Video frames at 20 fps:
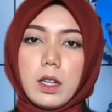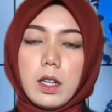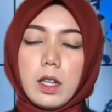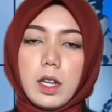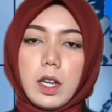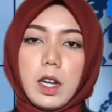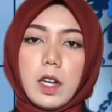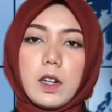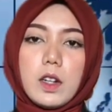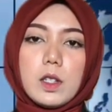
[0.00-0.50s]

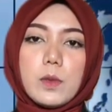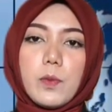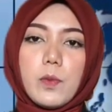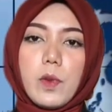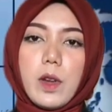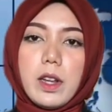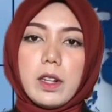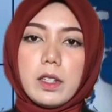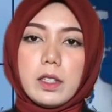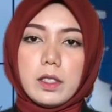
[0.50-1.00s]
It is
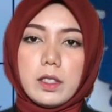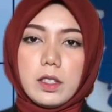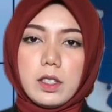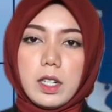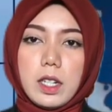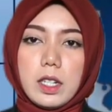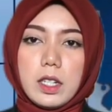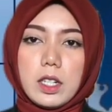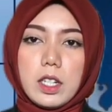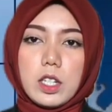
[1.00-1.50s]
planned
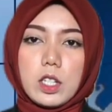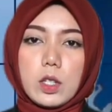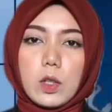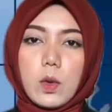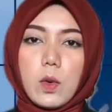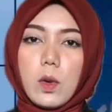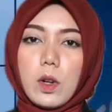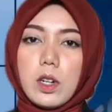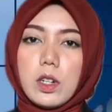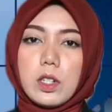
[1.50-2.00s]
that this
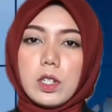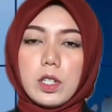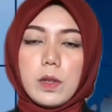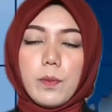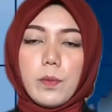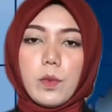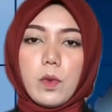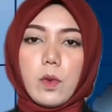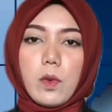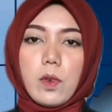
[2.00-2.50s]
scholarship
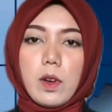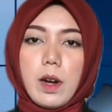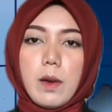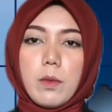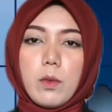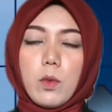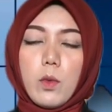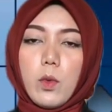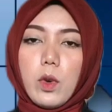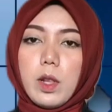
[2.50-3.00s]
program
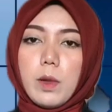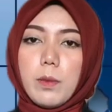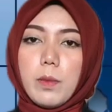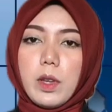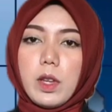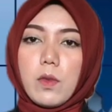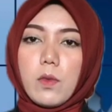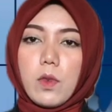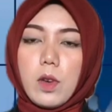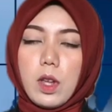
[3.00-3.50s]
will
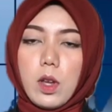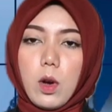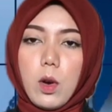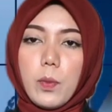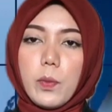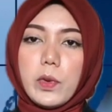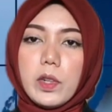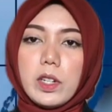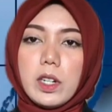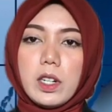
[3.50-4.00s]
be
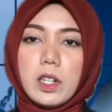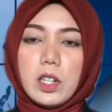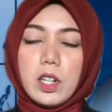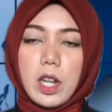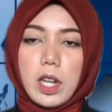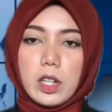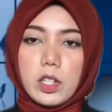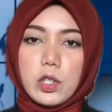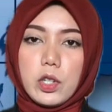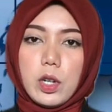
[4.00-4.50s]
reopened
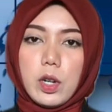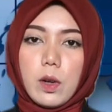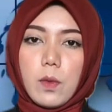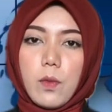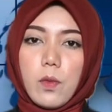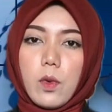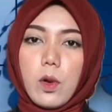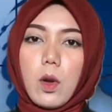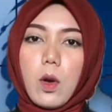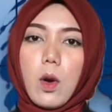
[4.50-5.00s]
next year
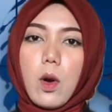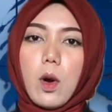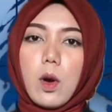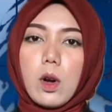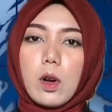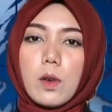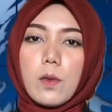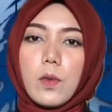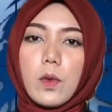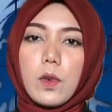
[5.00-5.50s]
for
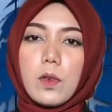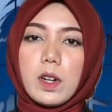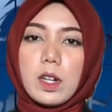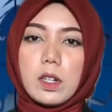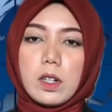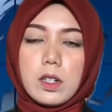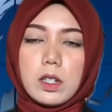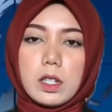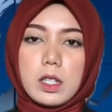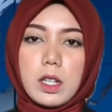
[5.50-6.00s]
all
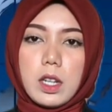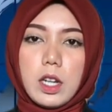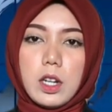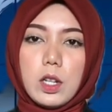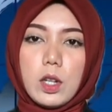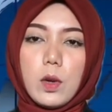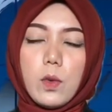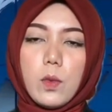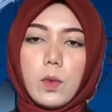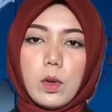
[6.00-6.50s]
foreigners in
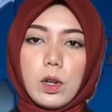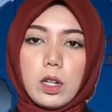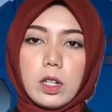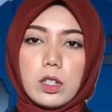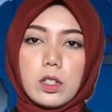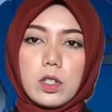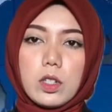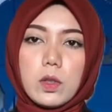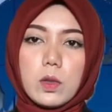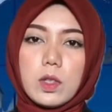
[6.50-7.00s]
the world
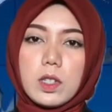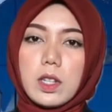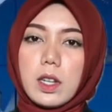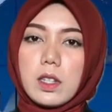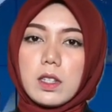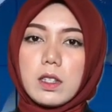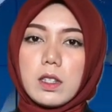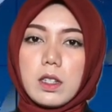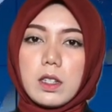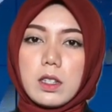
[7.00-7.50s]
to
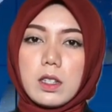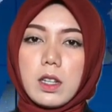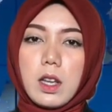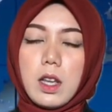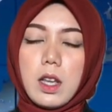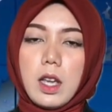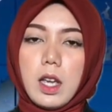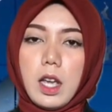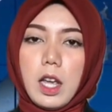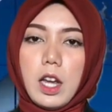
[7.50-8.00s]
succeed
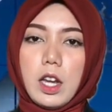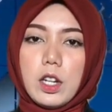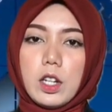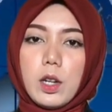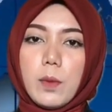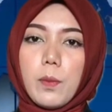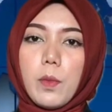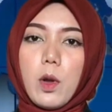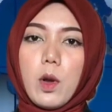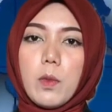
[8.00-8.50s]
in
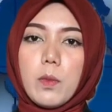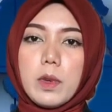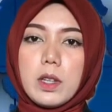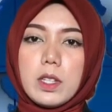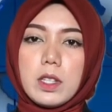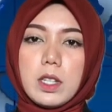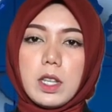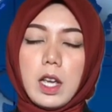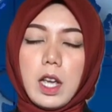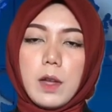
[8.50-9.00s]

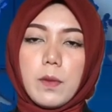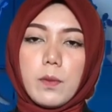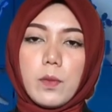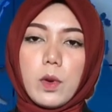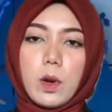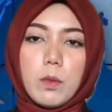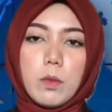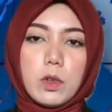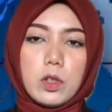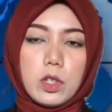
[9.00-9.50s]
diplomacy and
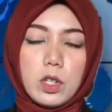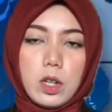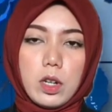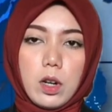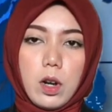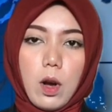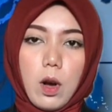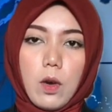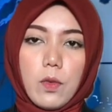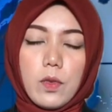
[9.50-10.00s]
promotion
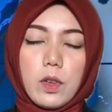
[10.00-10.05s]
of